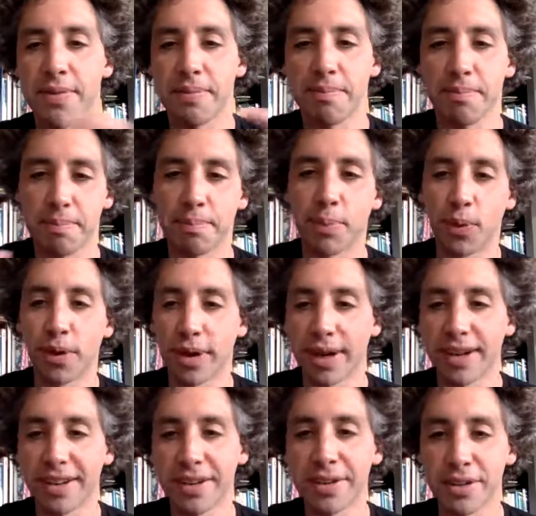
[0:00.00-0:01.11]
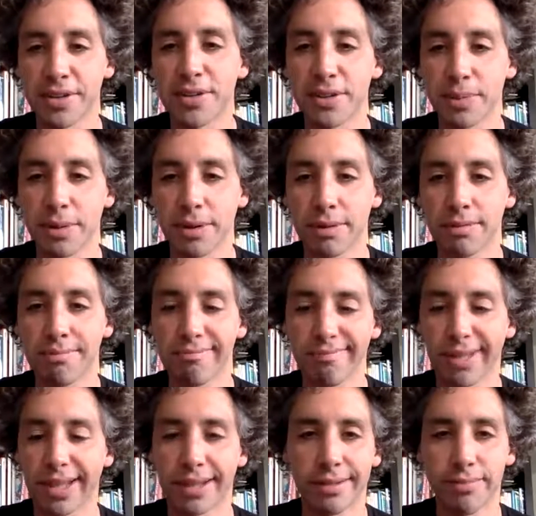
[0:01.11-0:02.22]
of boring
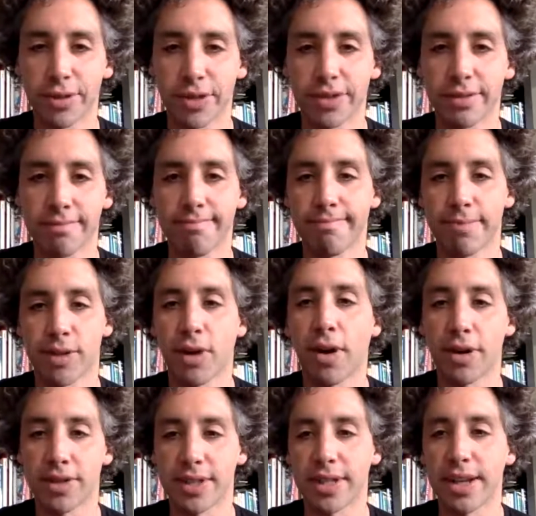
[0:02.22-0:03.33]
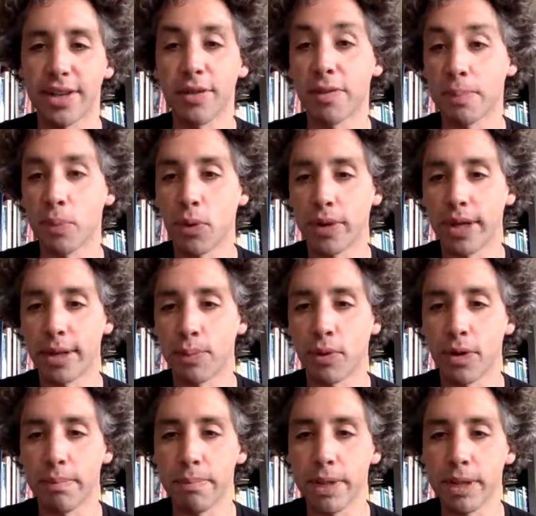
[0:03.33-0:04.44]
consumer, like just cars that get you from
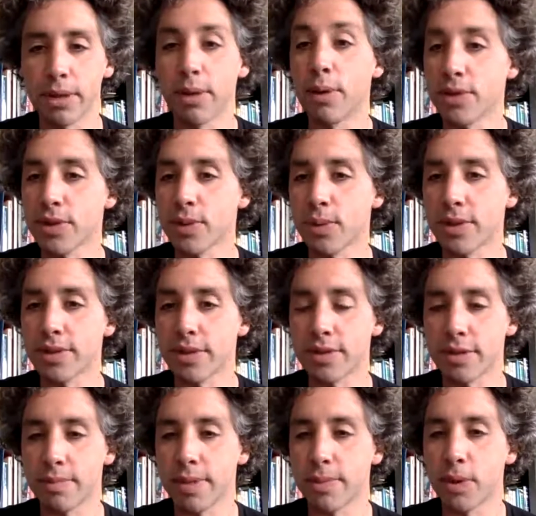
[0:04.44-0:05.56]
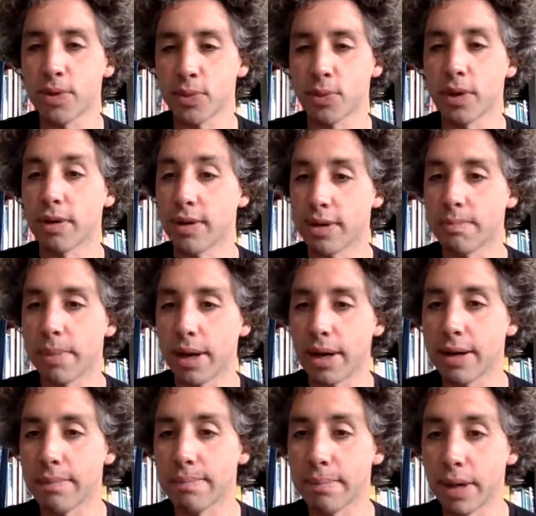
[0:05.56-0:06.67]
point A to point B, those are the ones that should be most
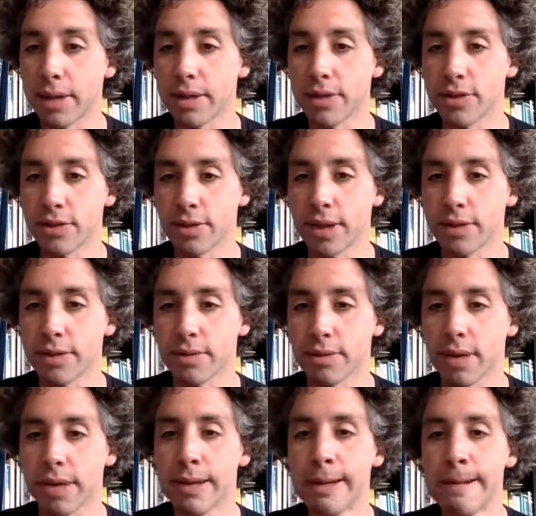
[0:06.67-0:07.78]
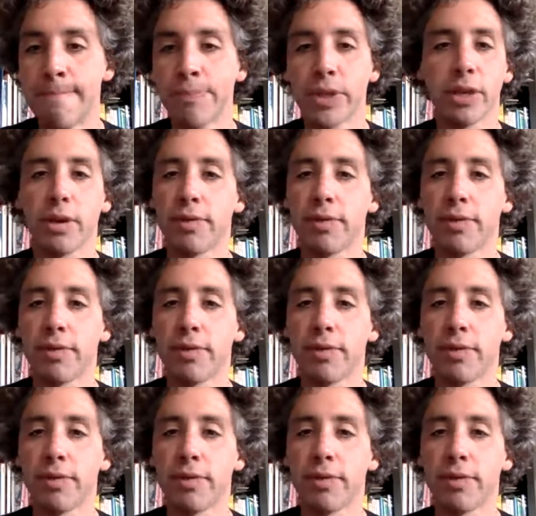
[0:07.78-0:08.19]
worried by these trends, right?